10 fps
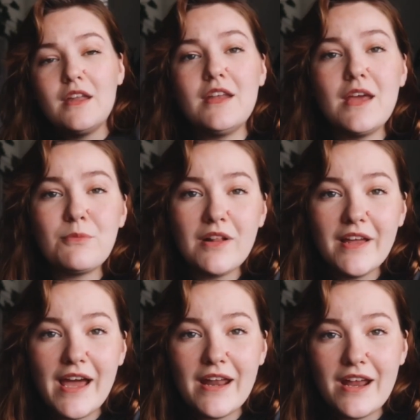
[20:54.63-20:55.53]
And while I
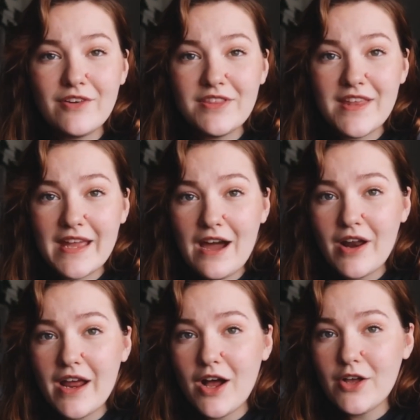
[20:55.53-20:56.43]
had everything out,
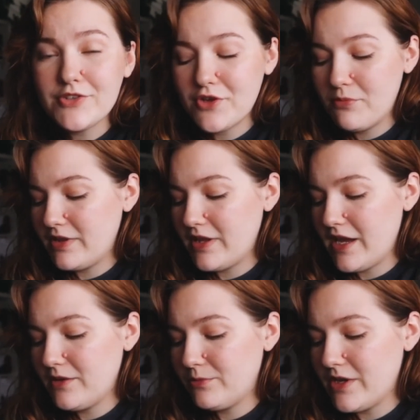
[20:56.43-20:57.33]
I also
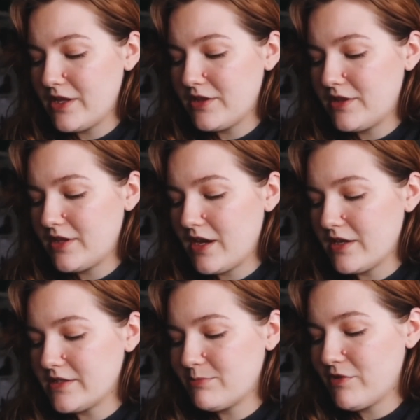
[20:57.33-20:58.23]
played with
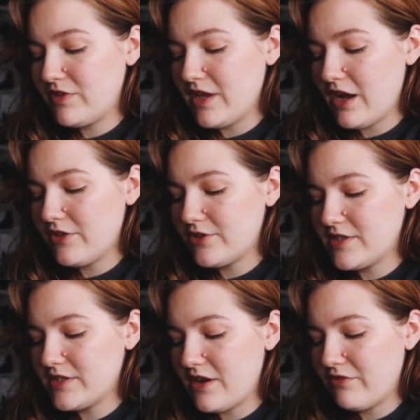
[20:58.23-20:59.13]
some of the other
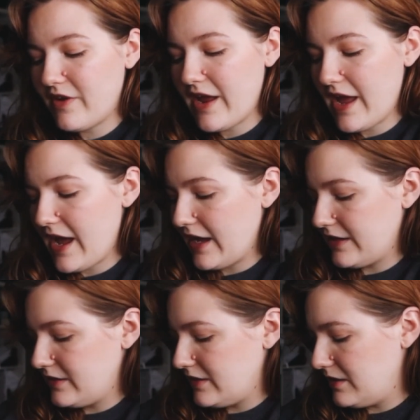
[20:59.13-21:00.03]
stuff I
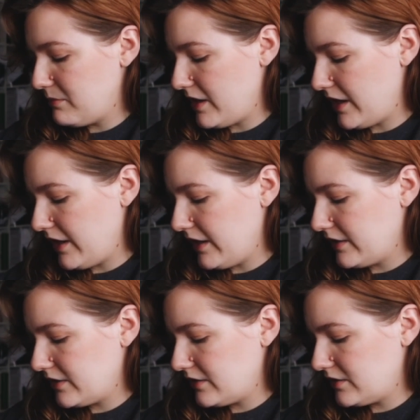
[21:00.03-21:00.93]
had in my
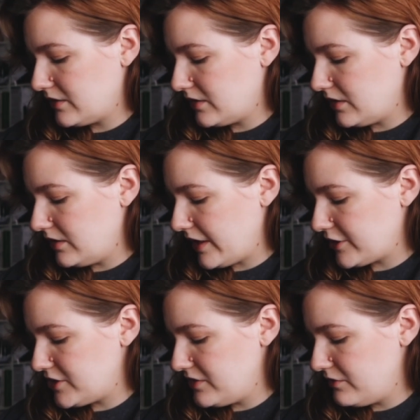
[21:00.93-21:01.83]

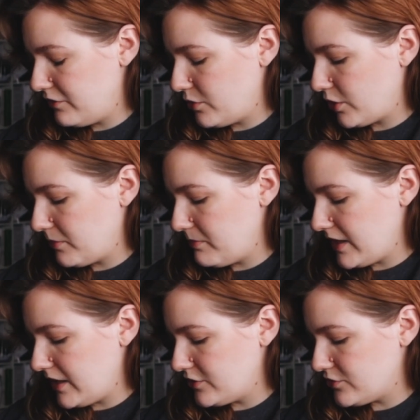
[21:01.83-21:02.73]
collection for making